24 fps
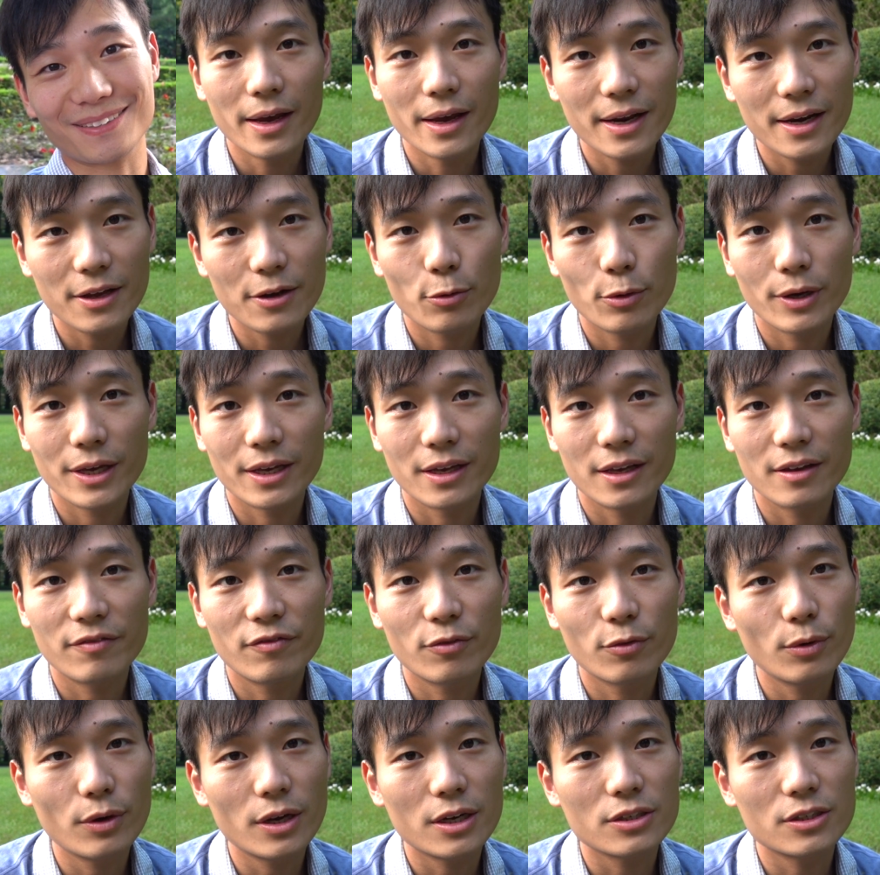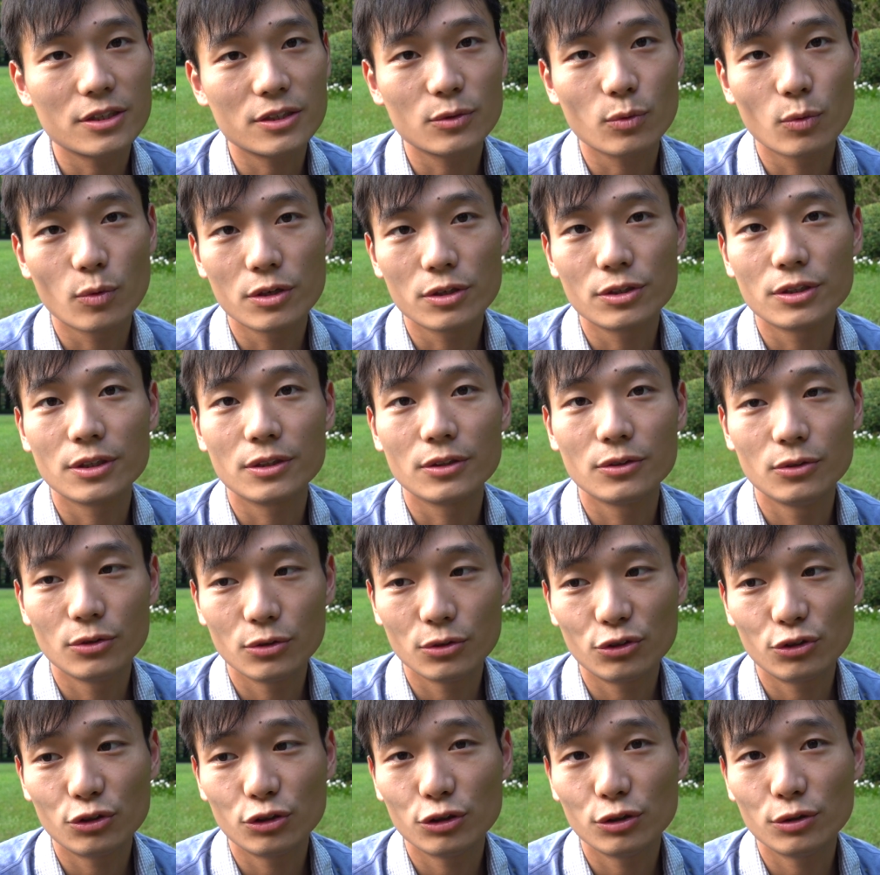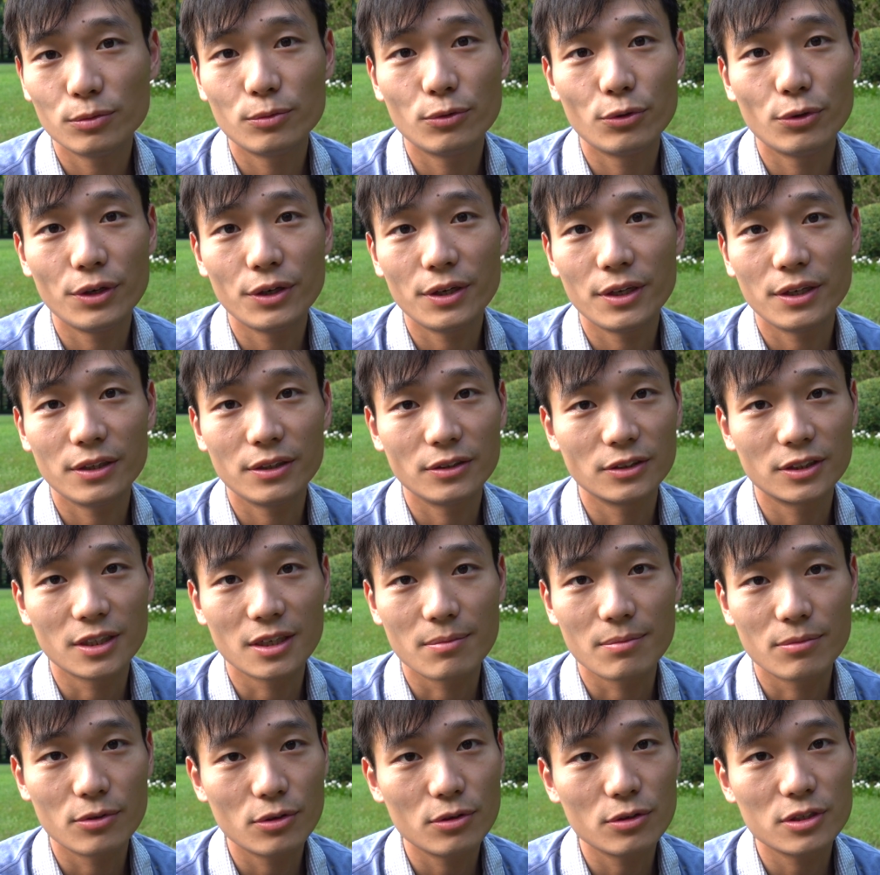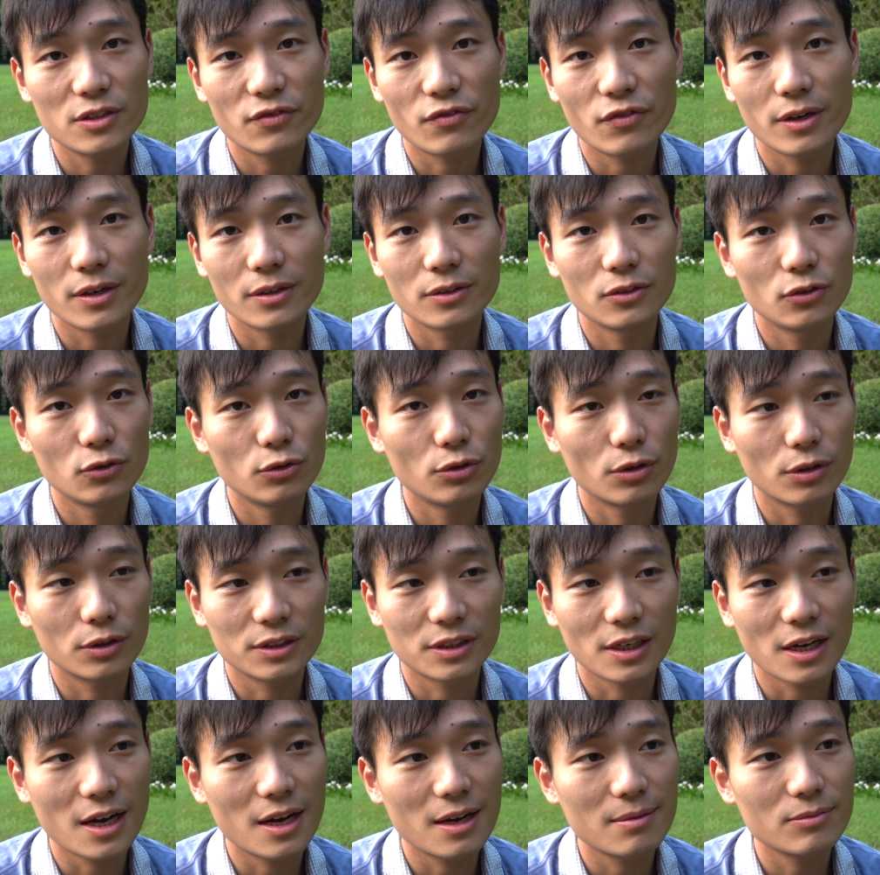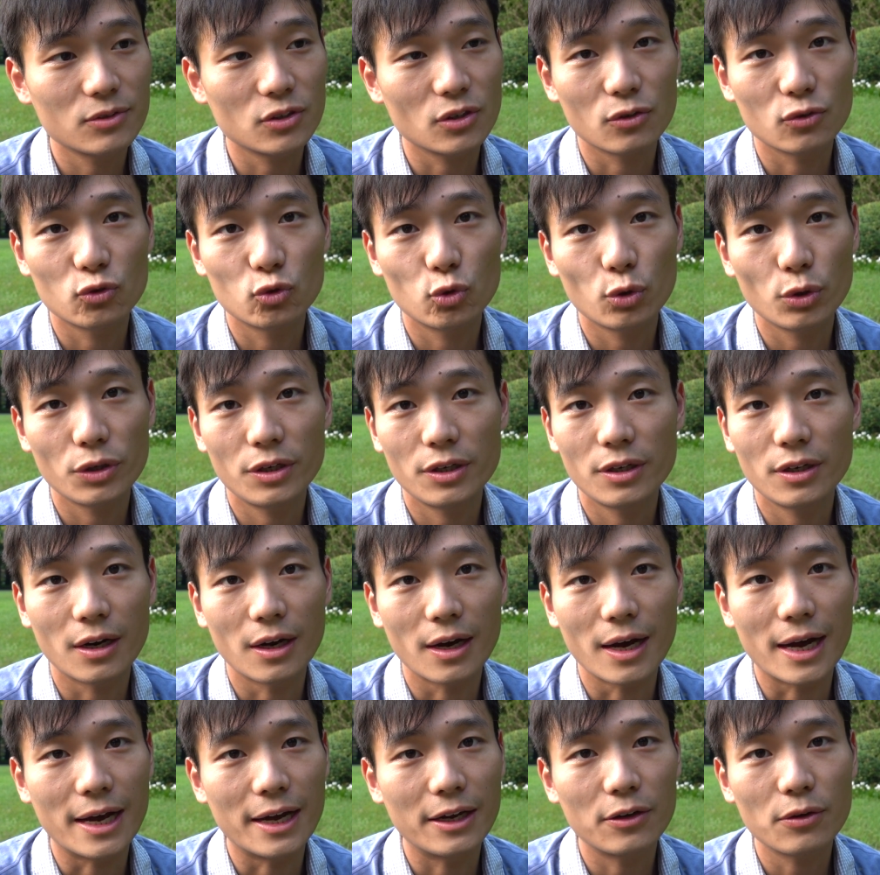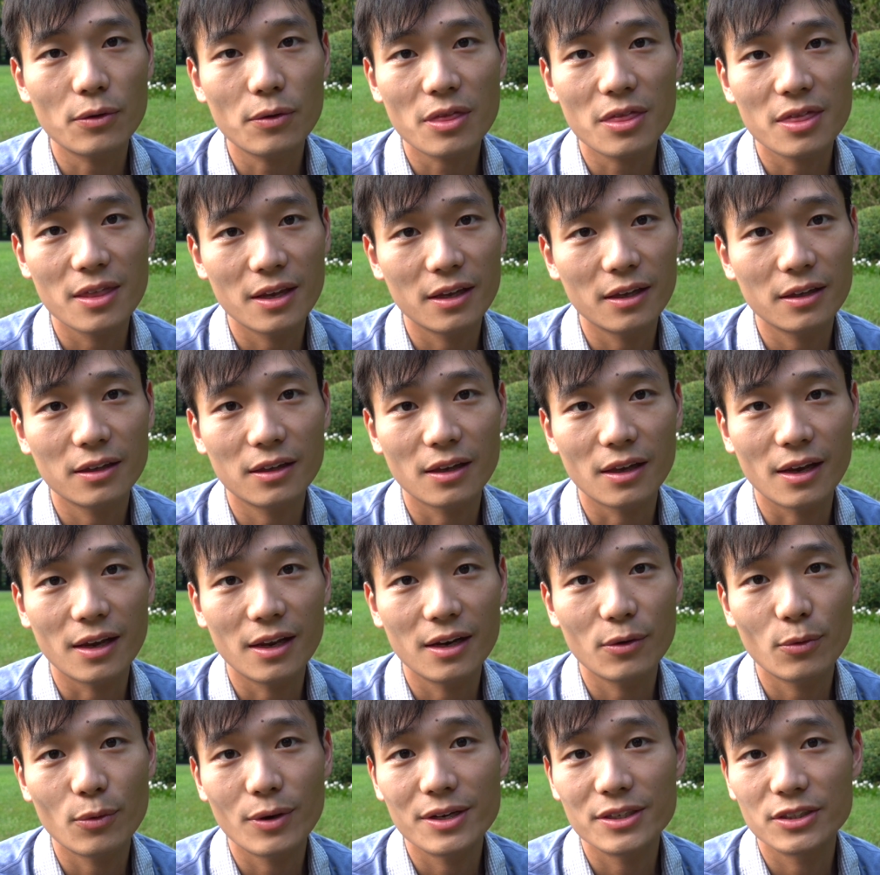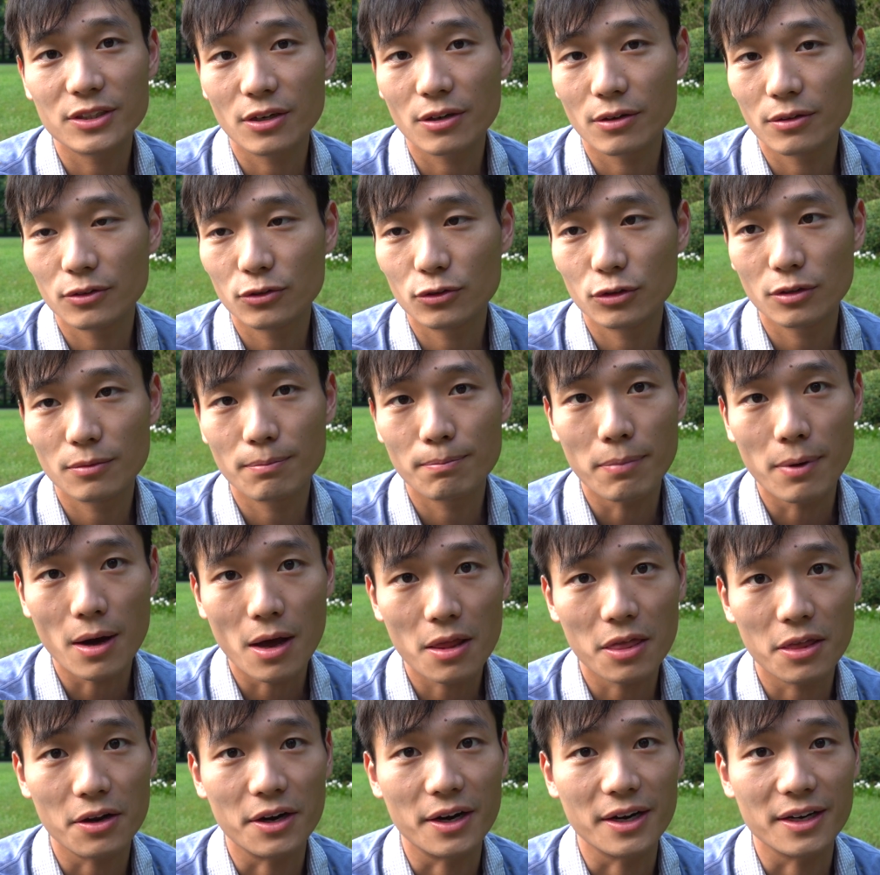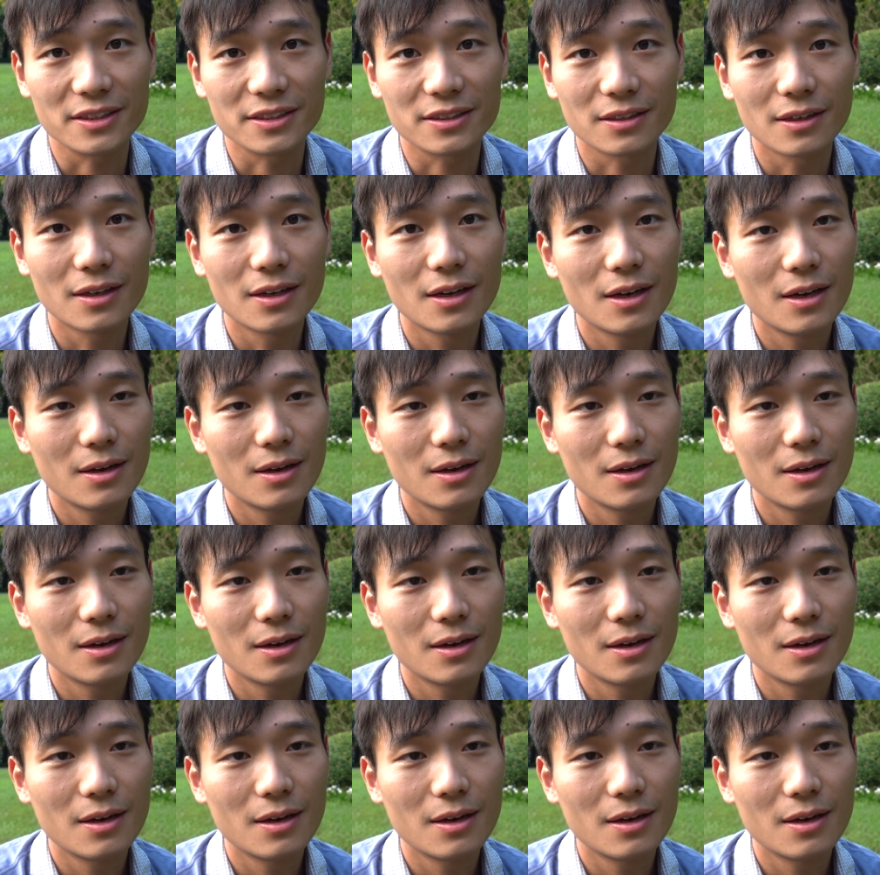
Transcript: Anyway, if we are just watching YouTube, reading some news from New York Times or Twitter, I don't think anyone is going to bother us.